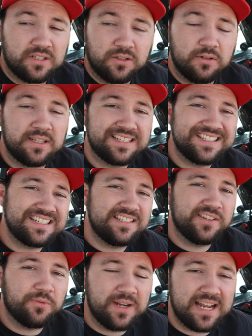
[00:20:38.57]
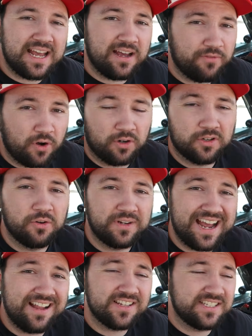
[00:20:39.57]
including the 63.5 R-Code
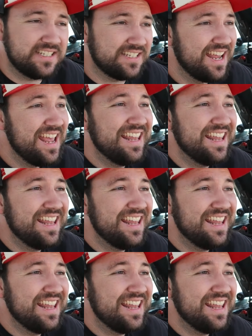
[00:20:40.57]
Galaxies,